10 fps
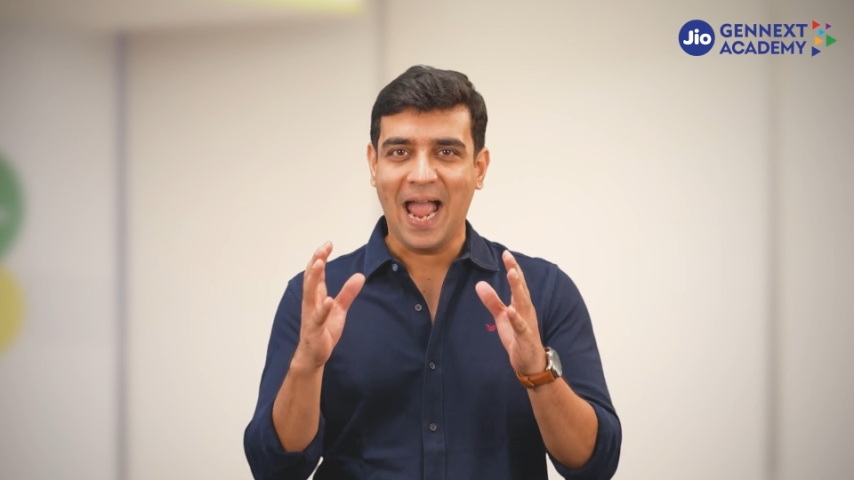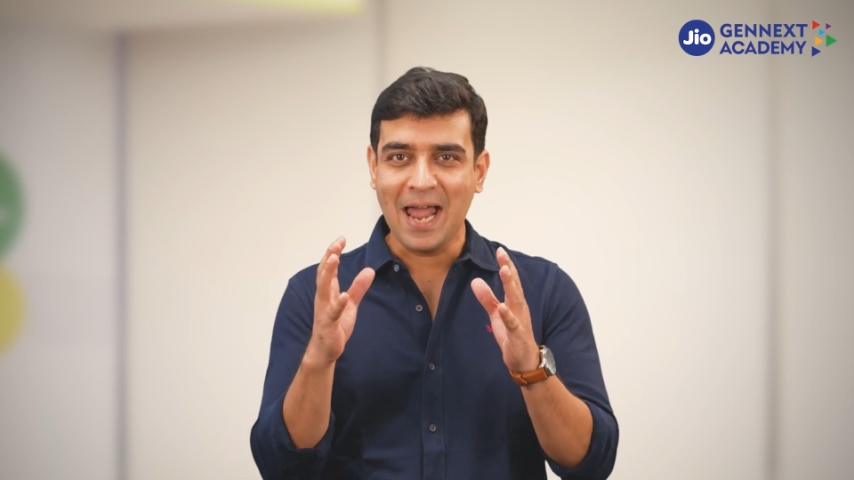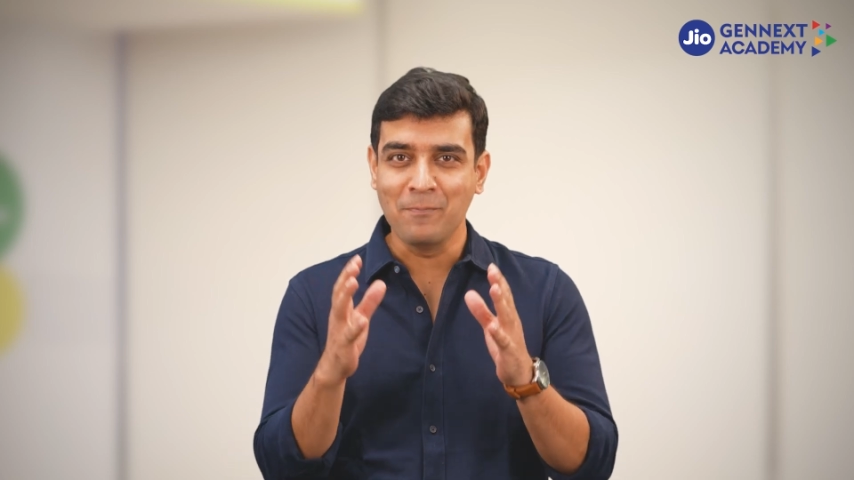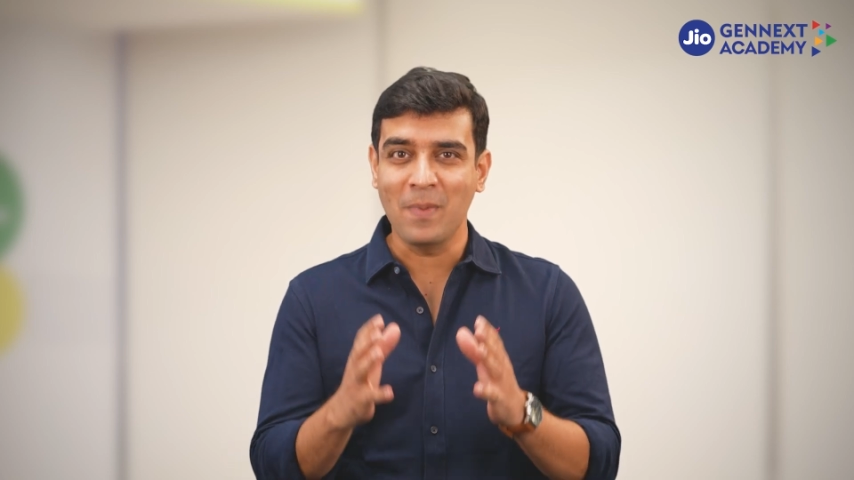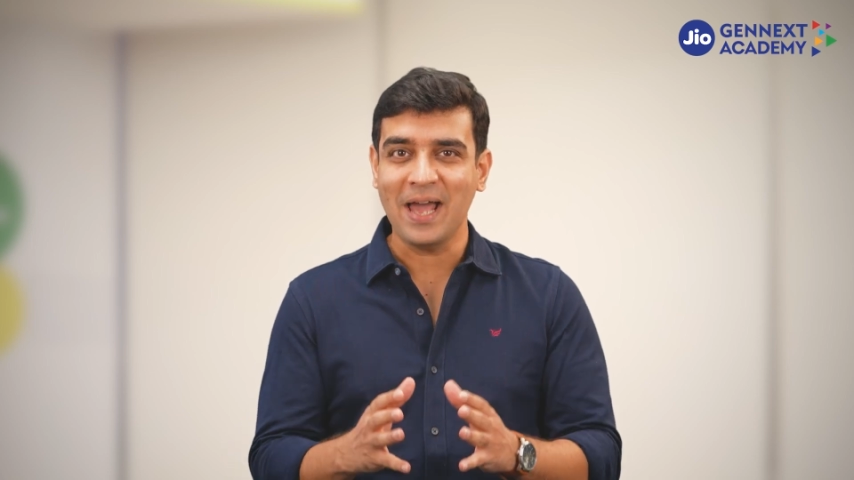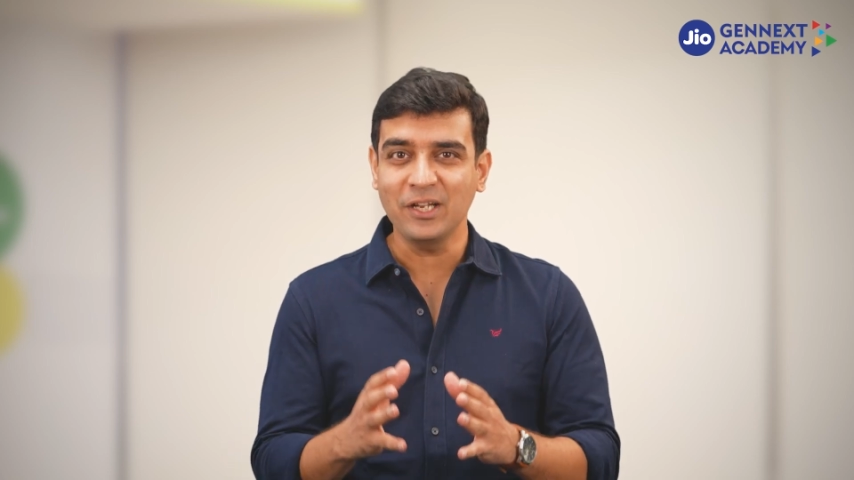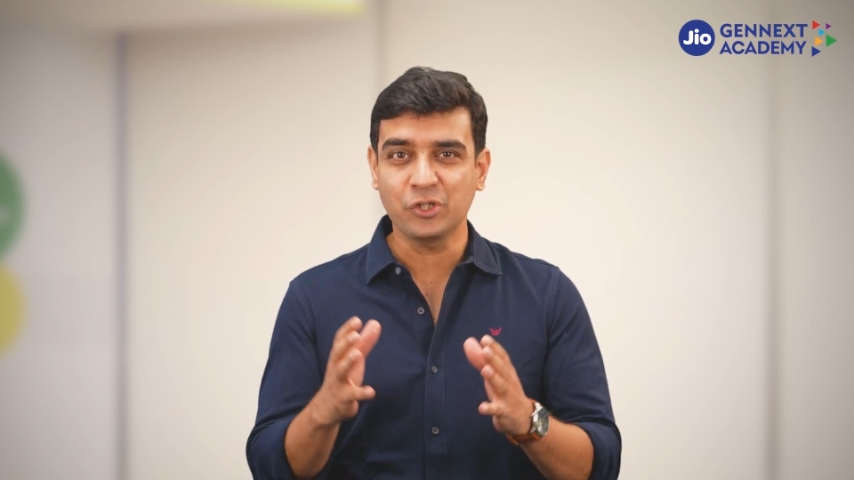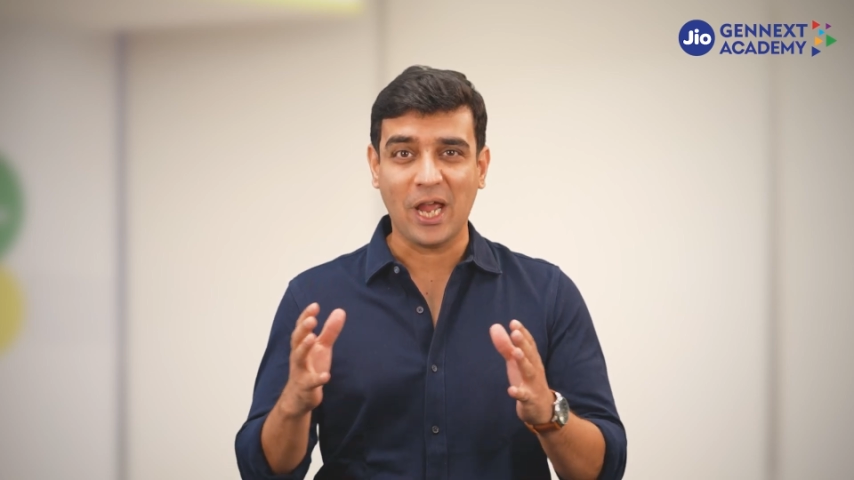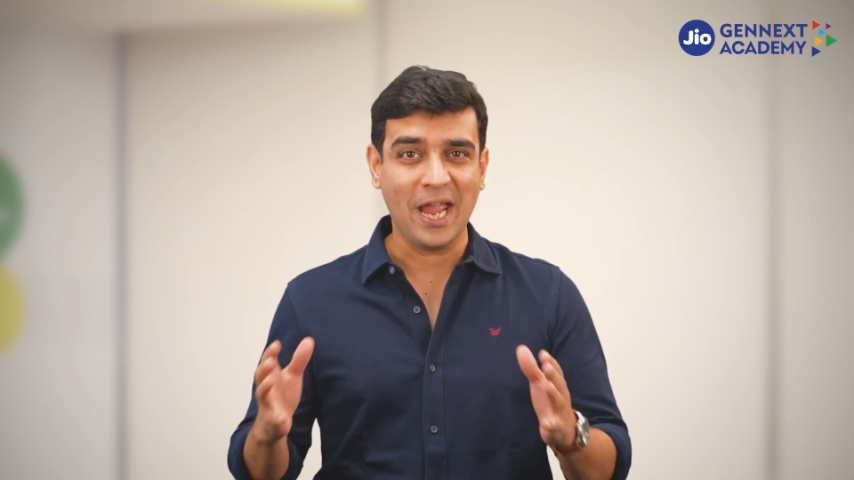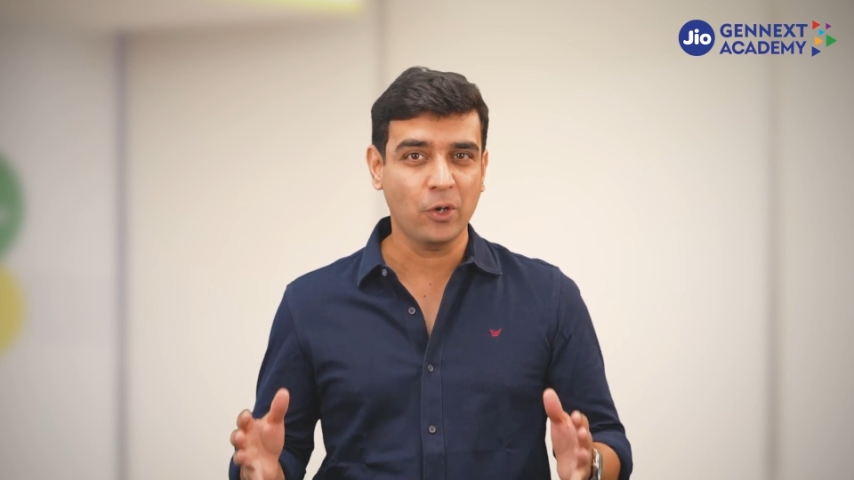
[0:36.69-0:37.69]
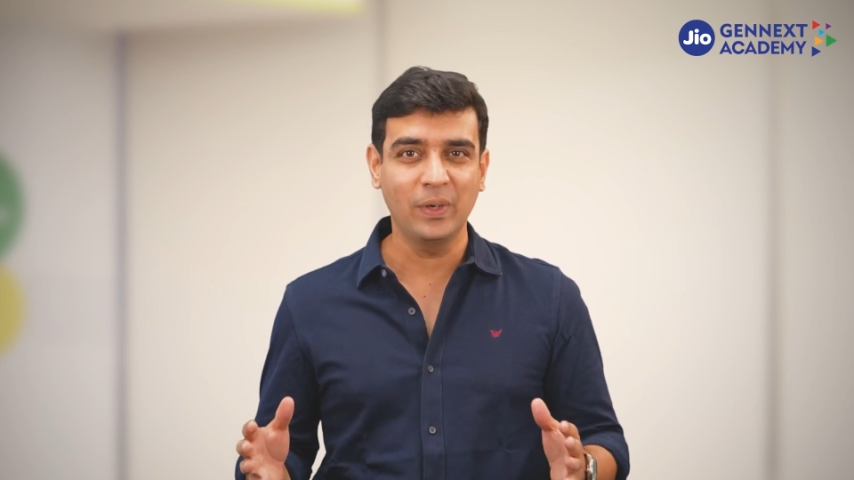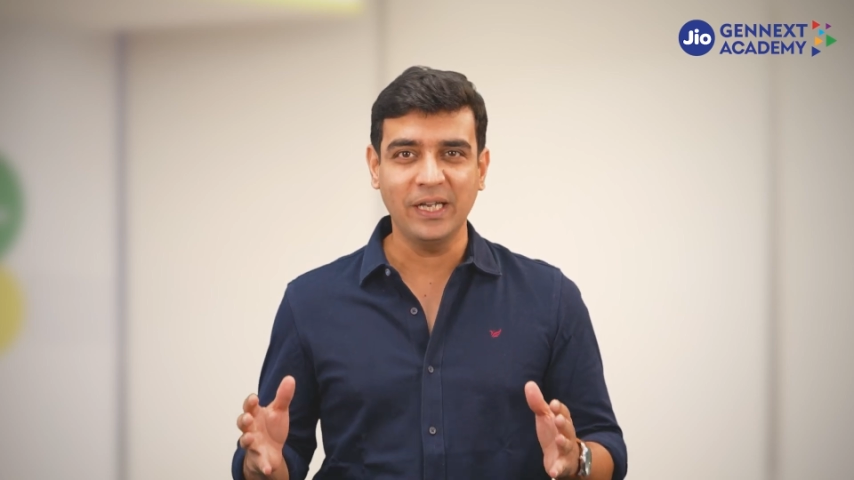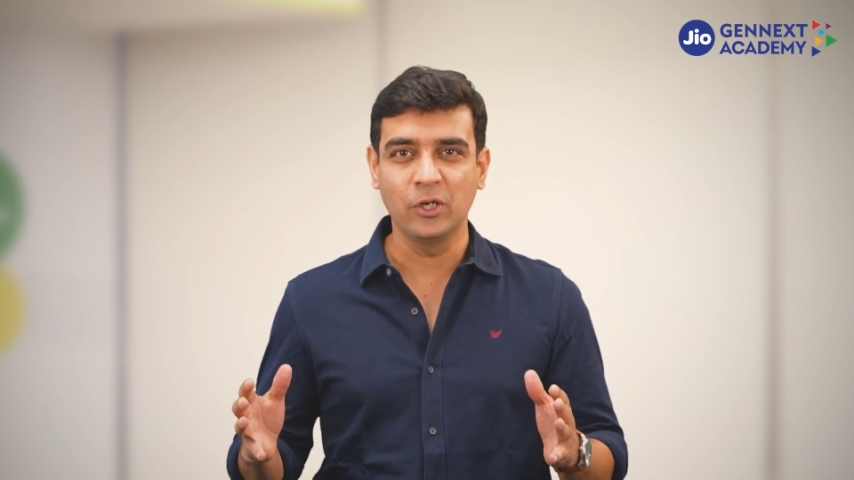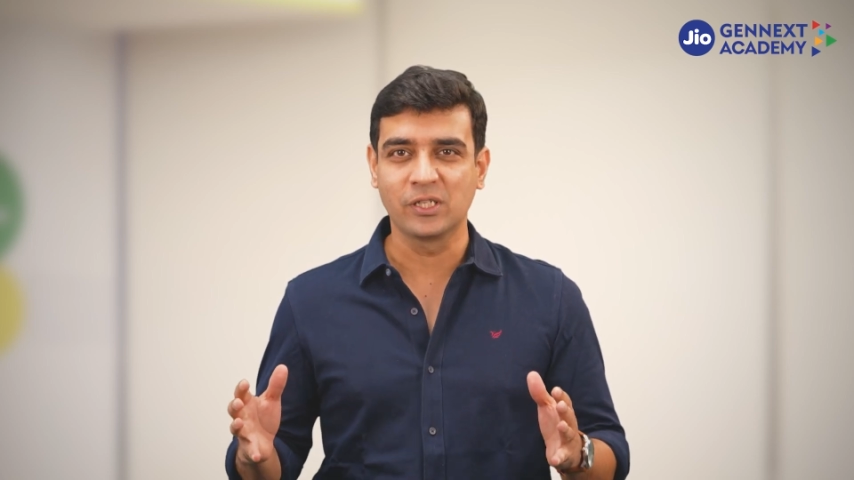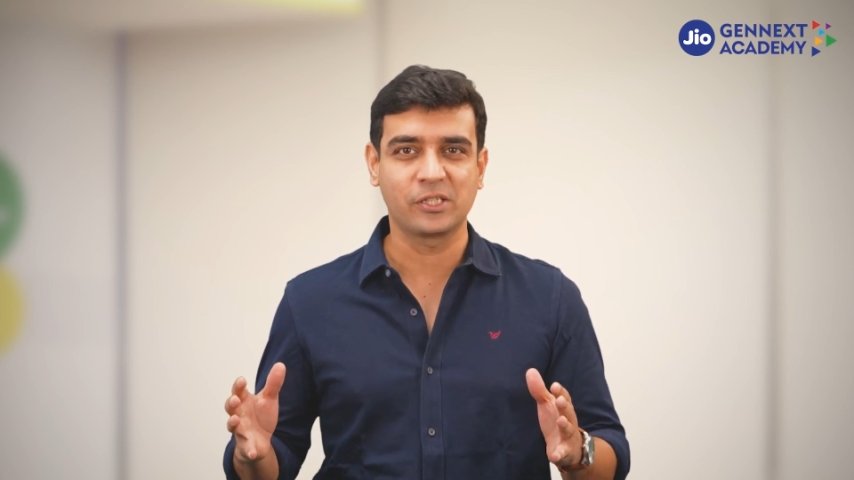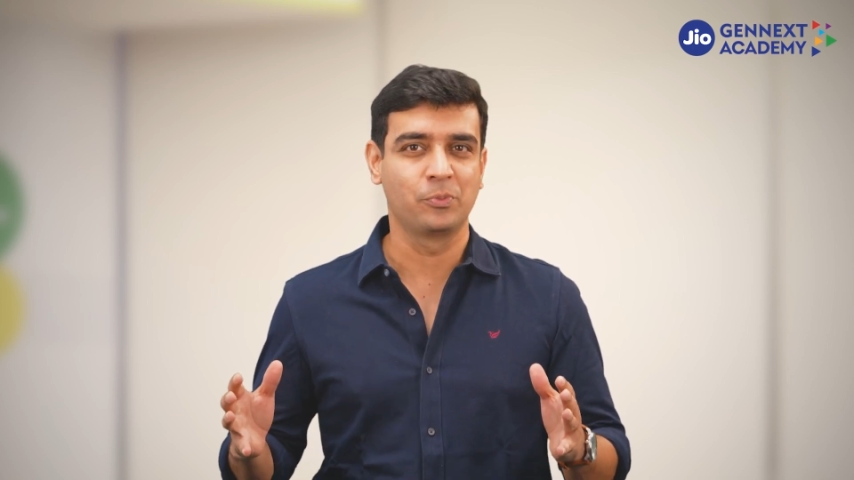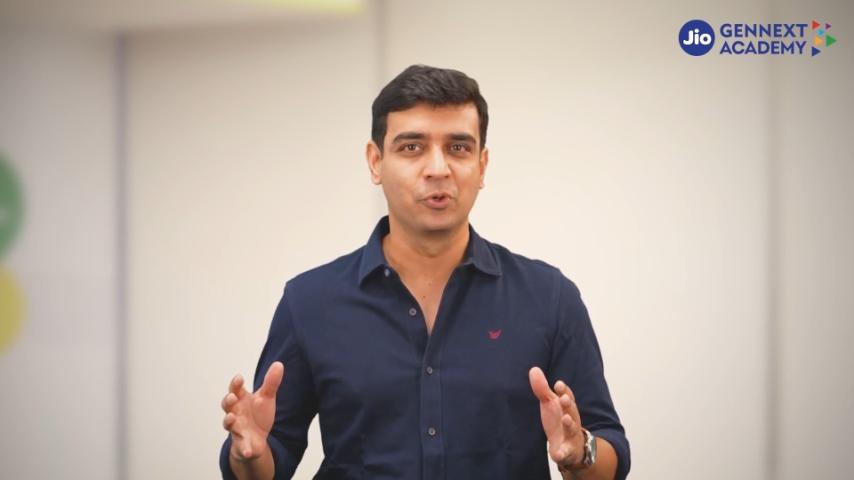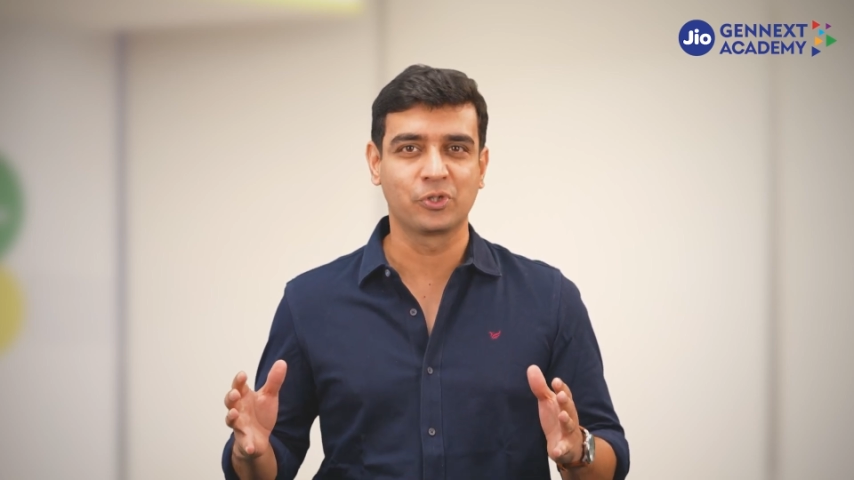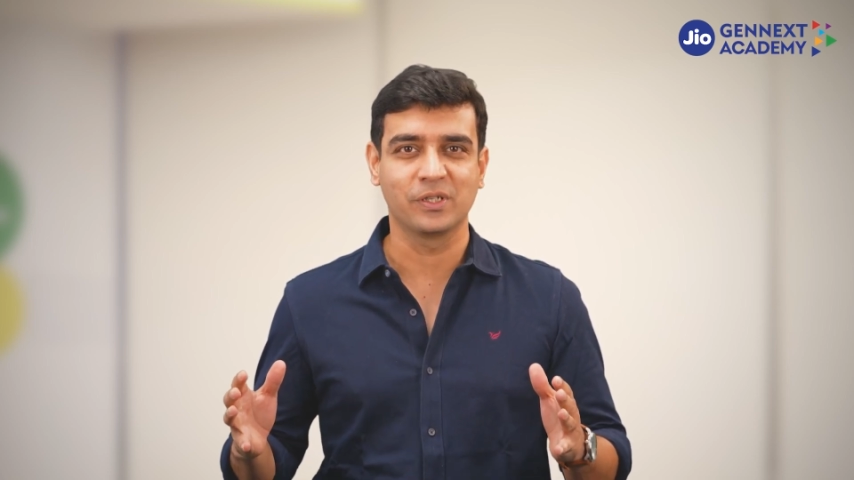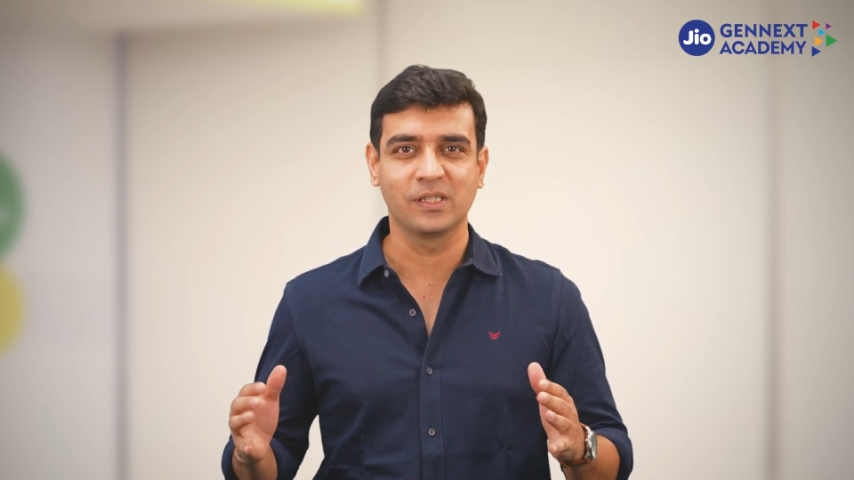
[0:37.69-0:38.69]
and manage equity
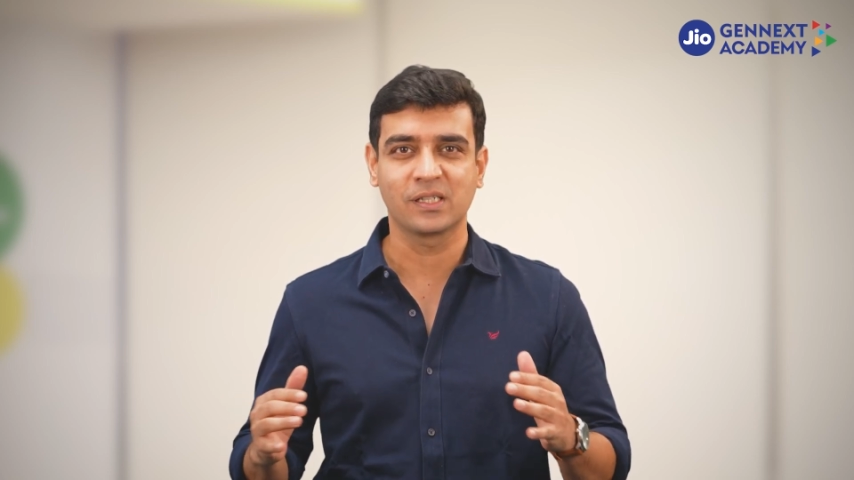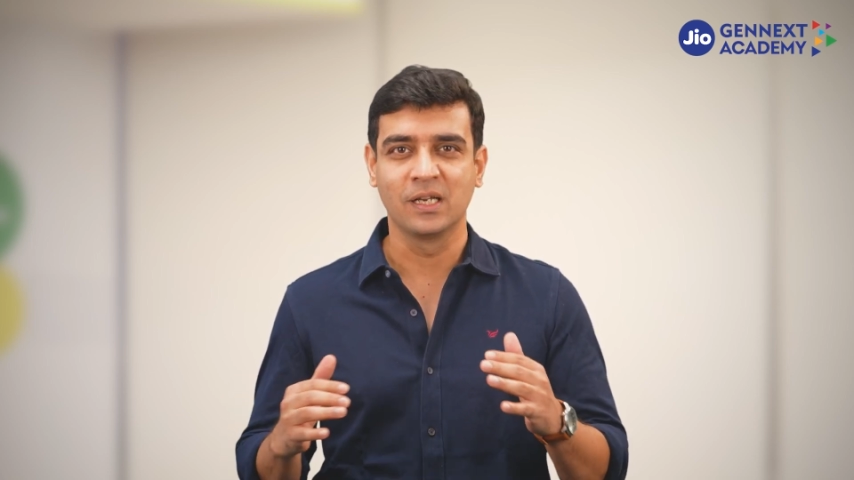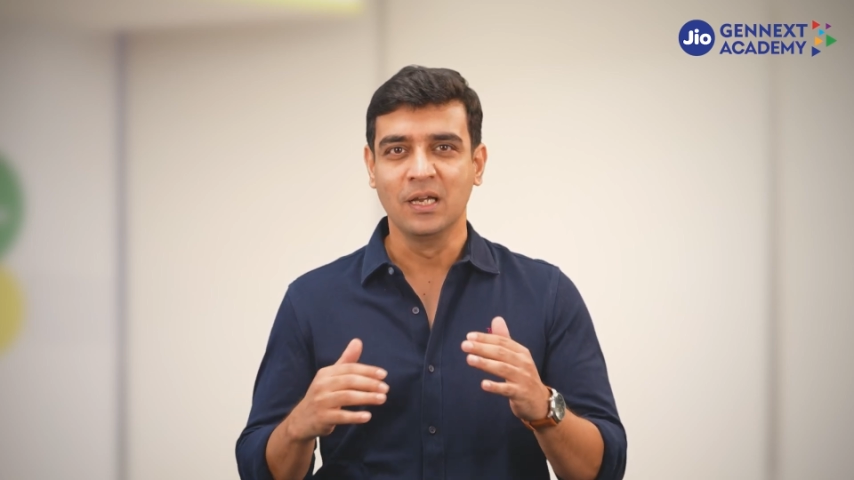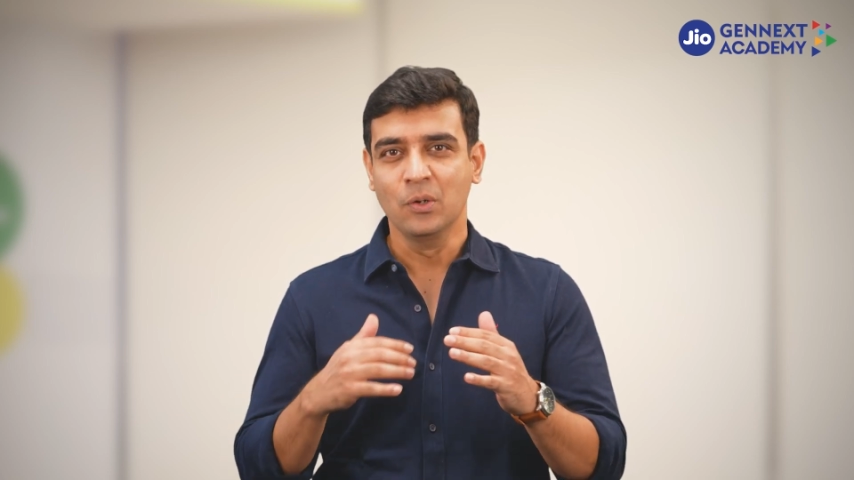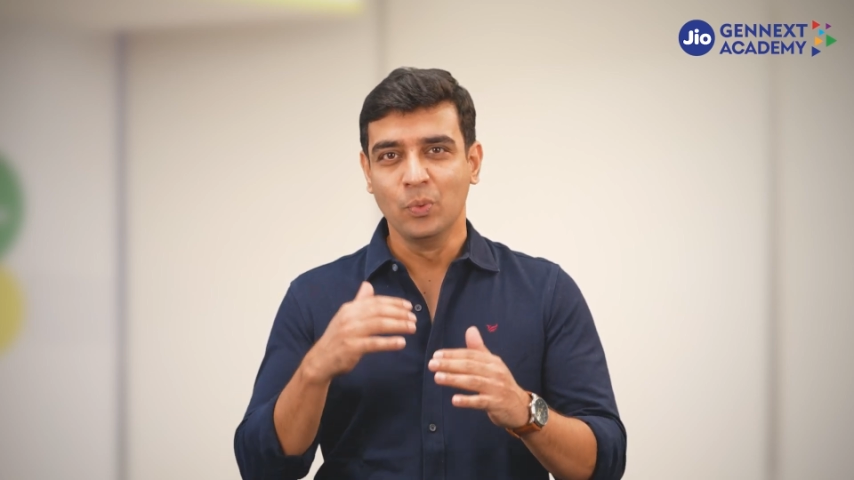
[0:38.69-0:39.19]
distributions,